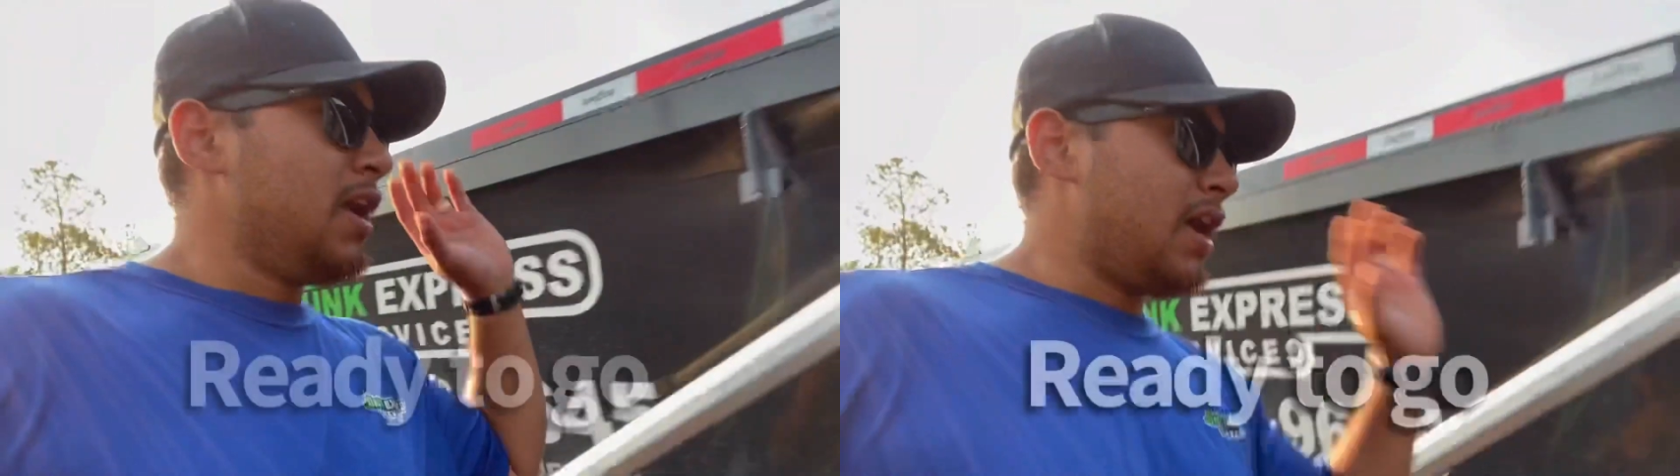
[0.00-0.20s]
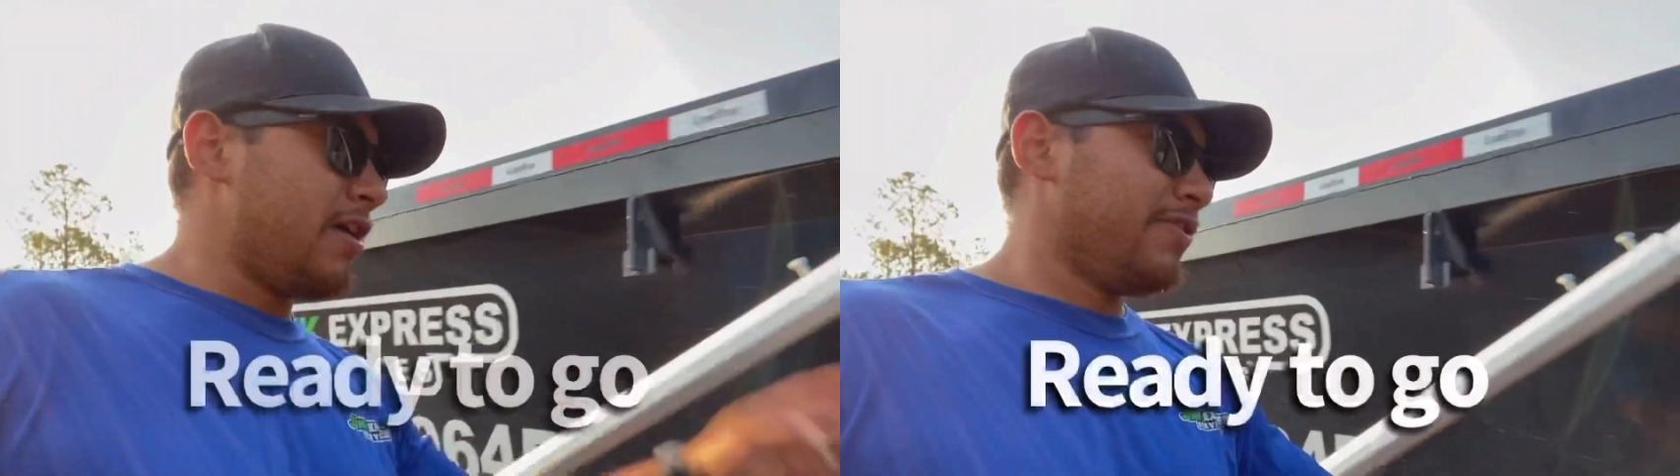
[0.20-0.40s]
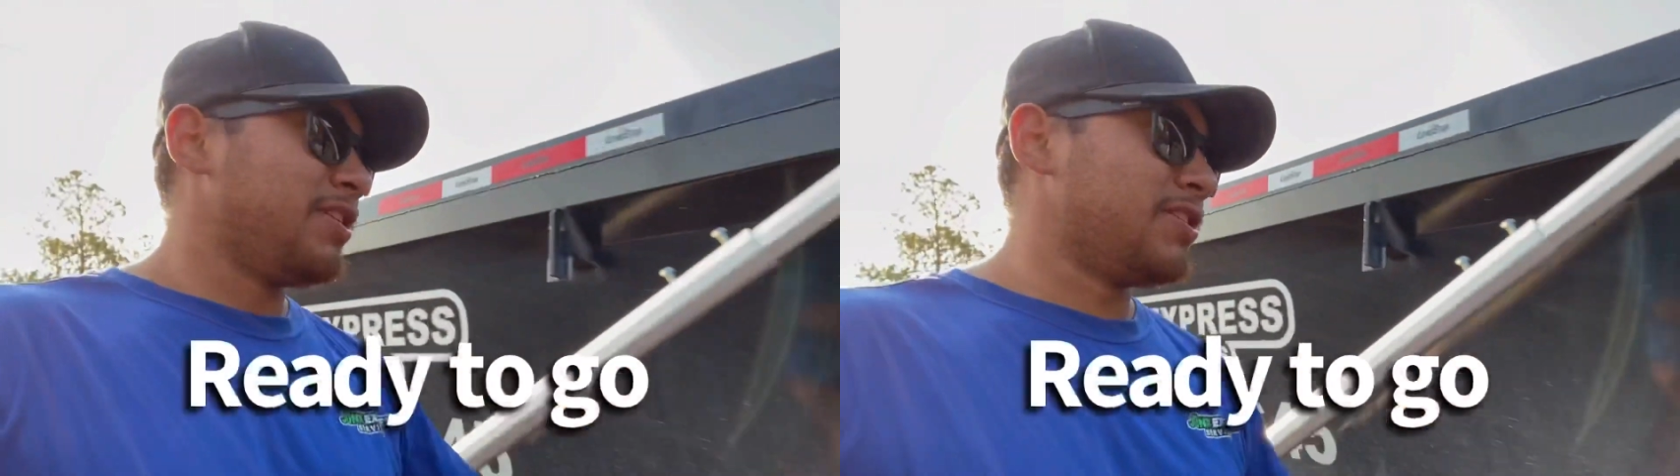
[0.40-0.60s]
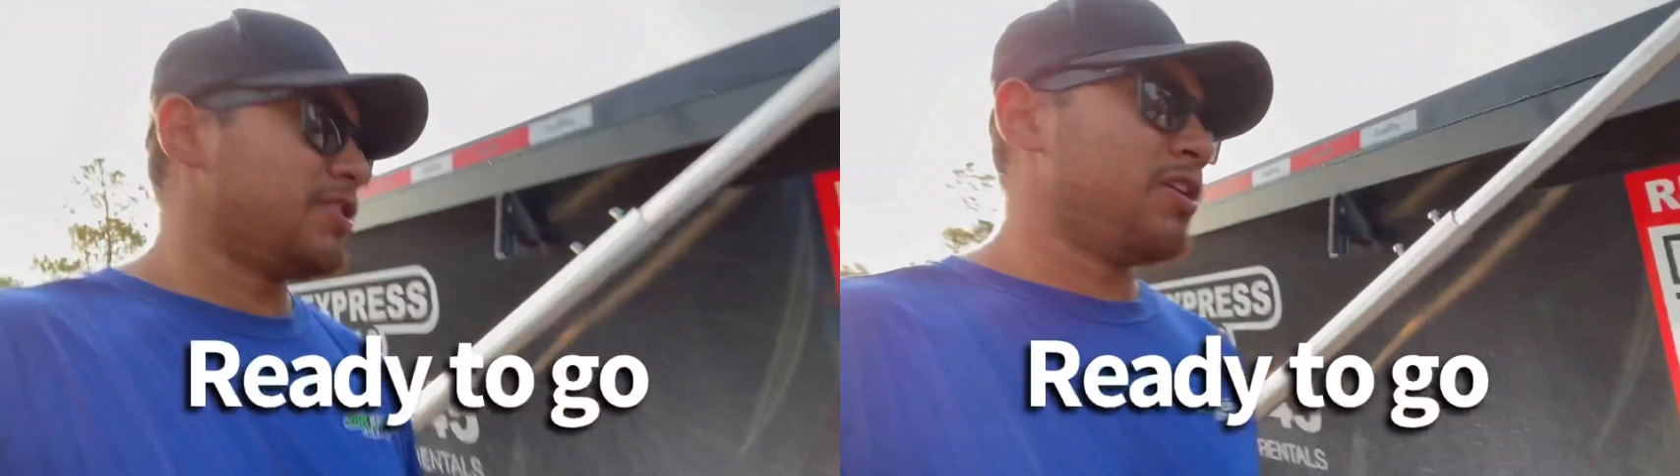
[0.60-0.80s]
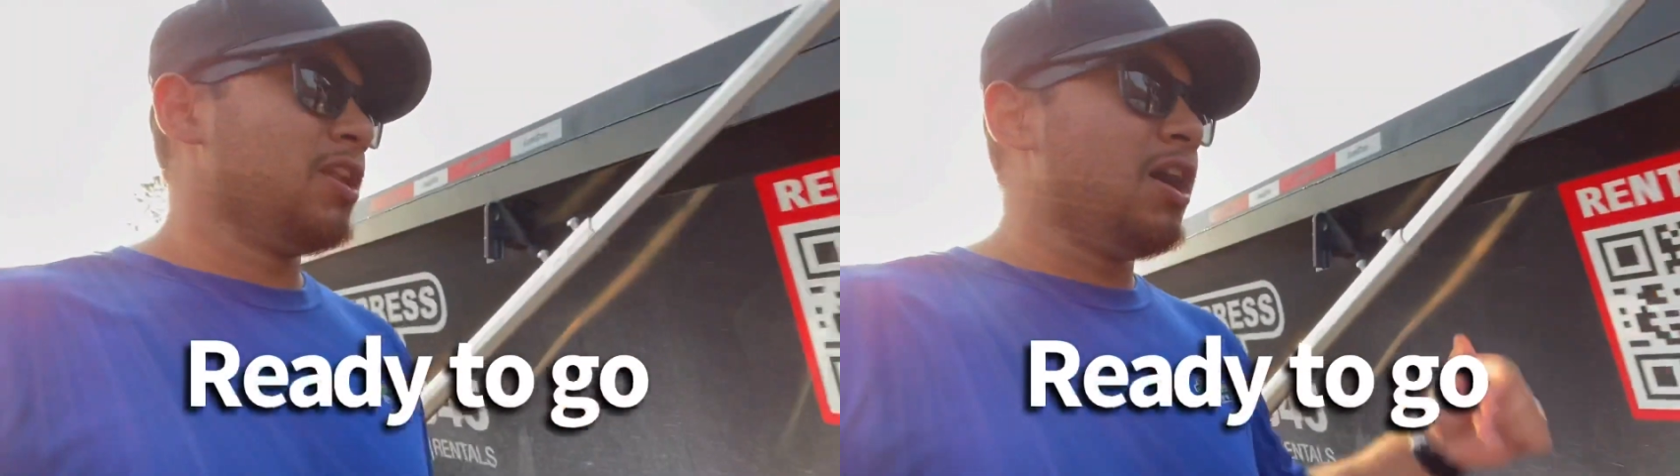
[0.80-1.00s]
Everything's
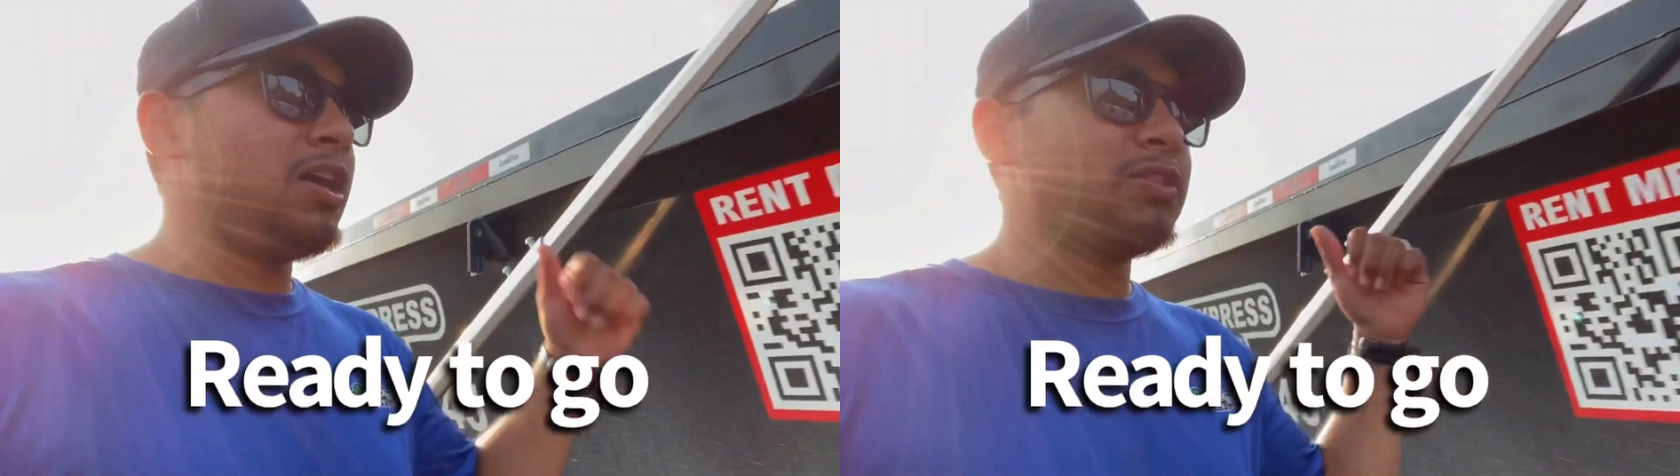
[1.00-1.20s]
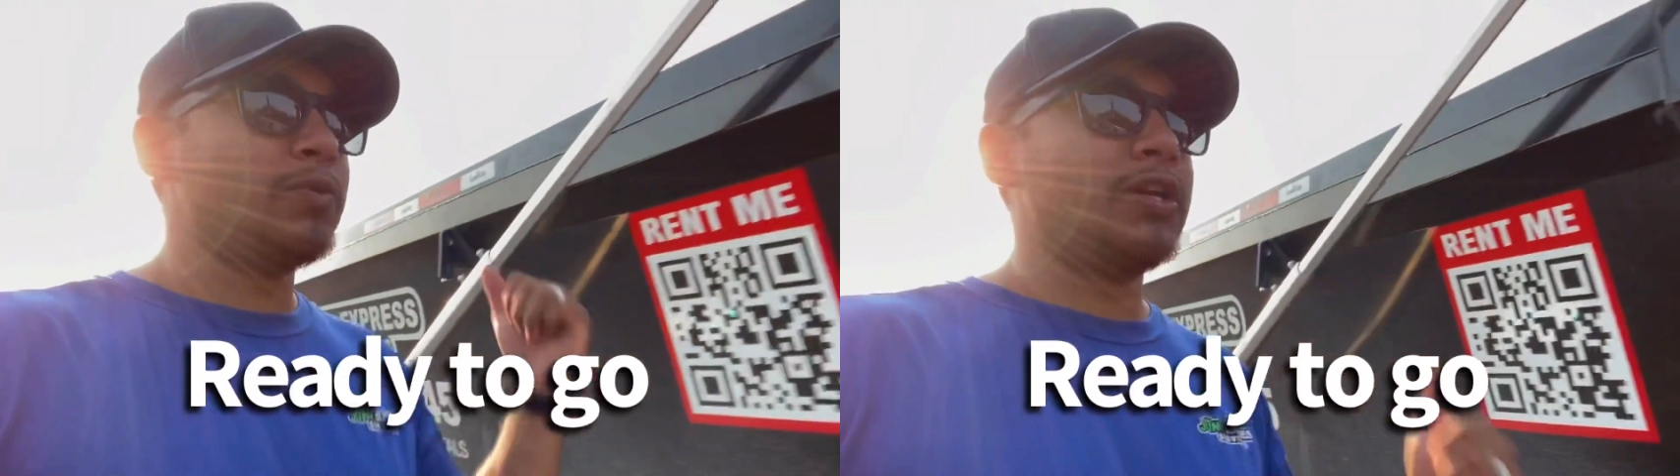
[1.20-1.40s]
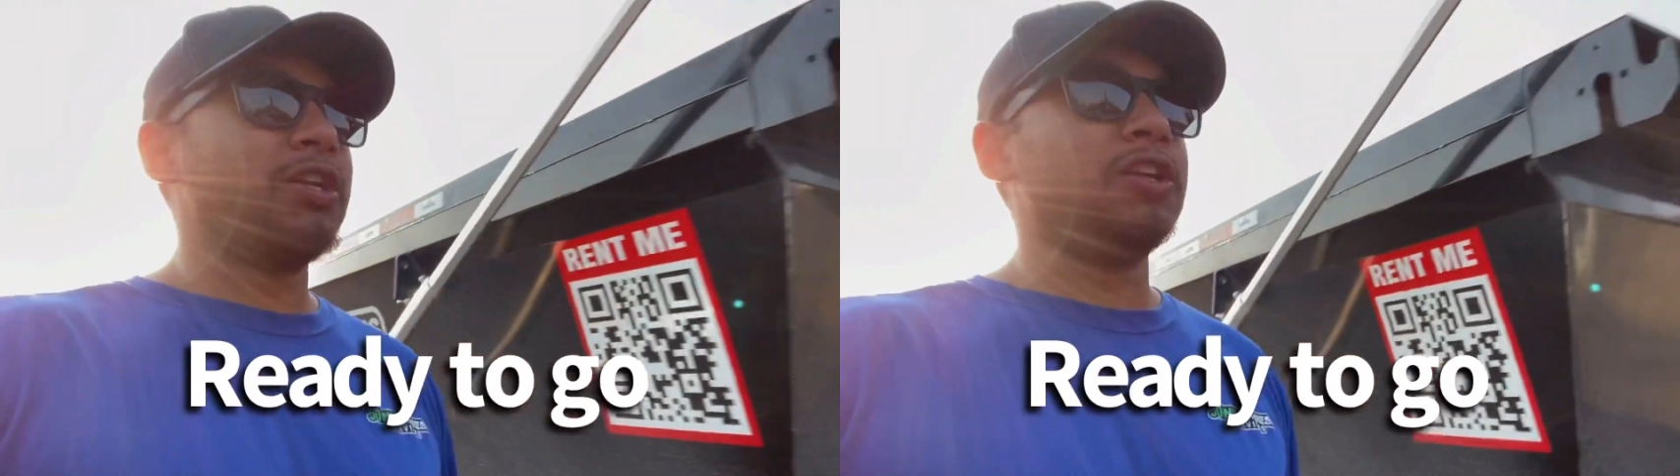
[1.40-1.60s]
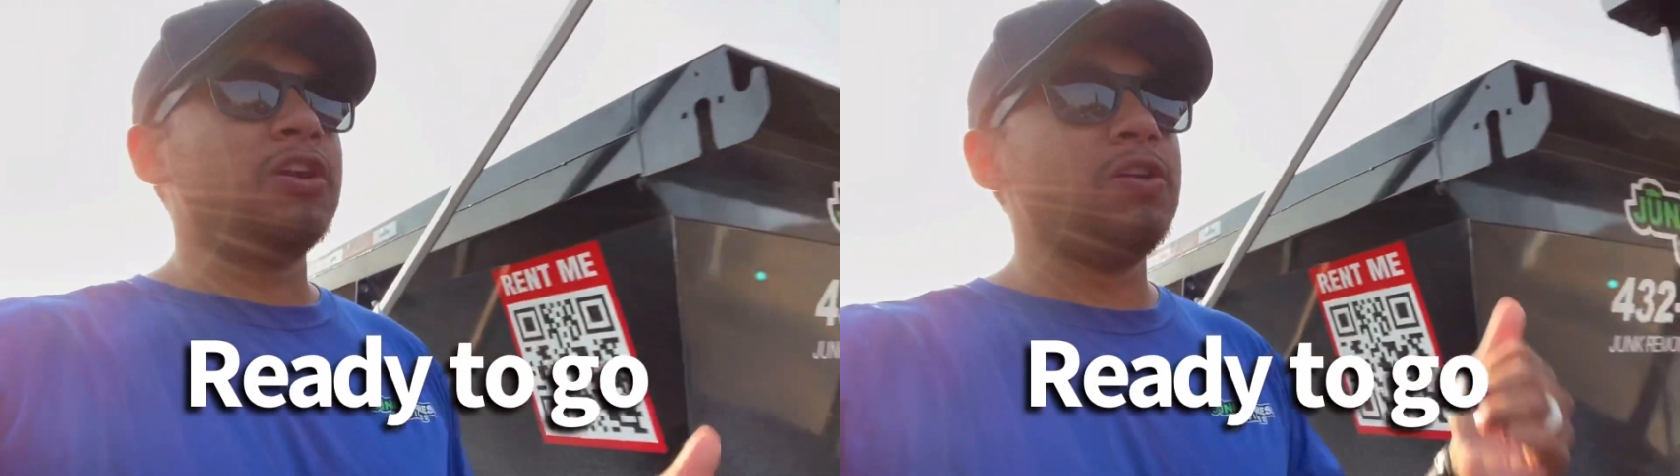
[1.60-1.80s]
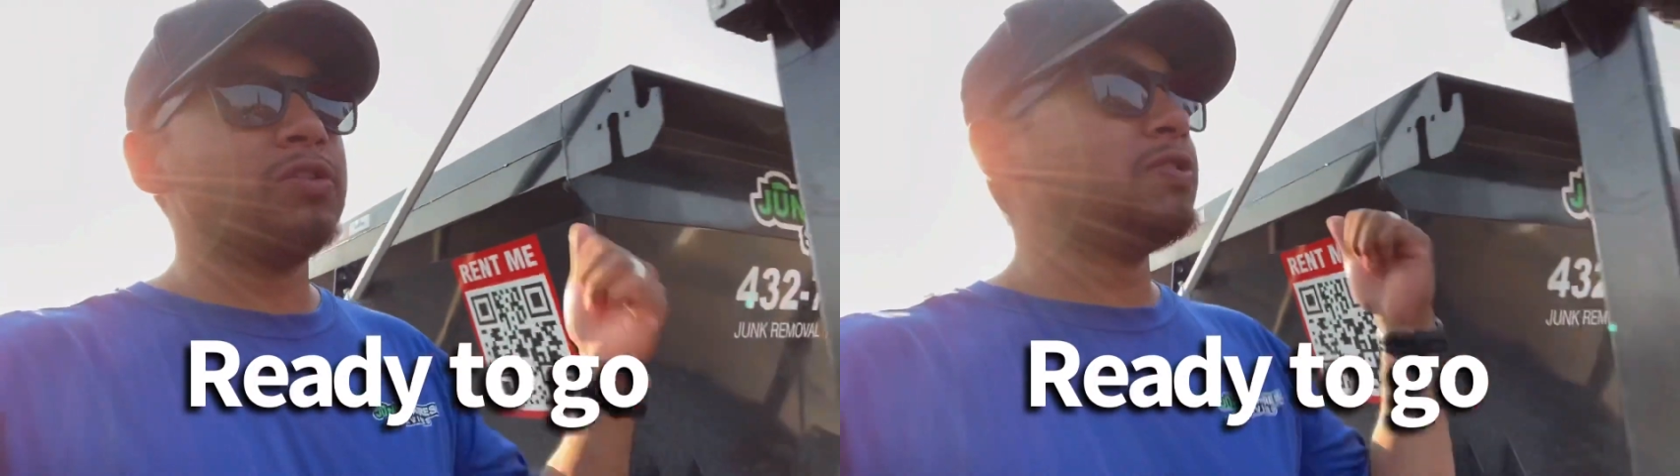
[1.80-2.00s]
unlocked, ready to
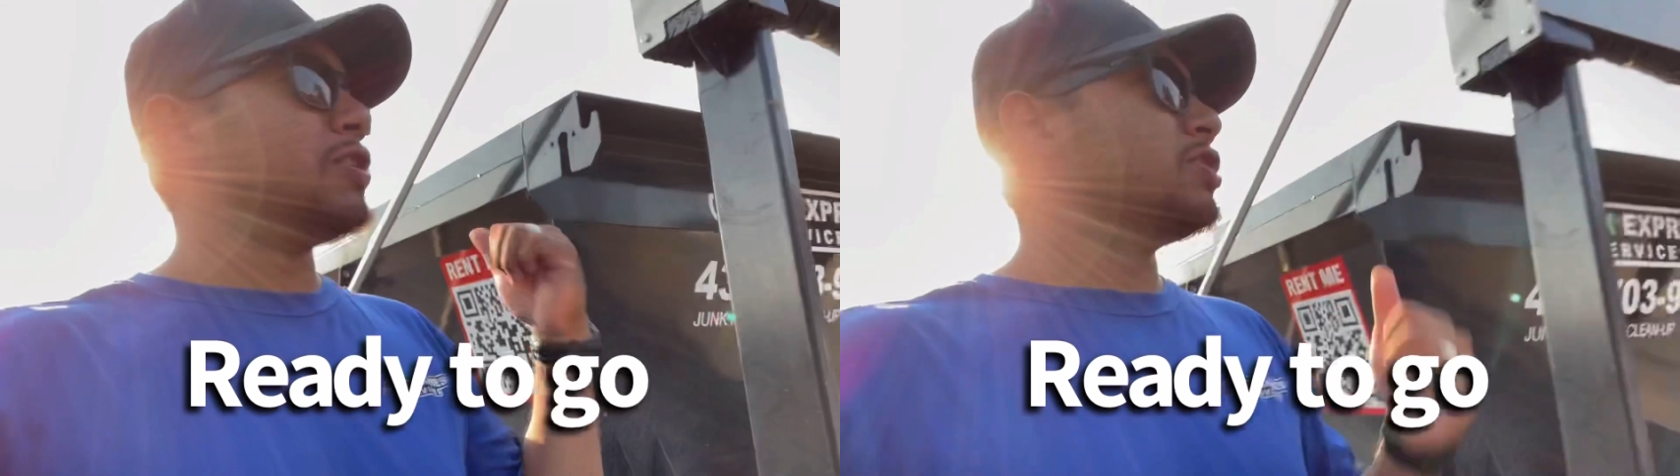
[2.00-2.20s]
go. So as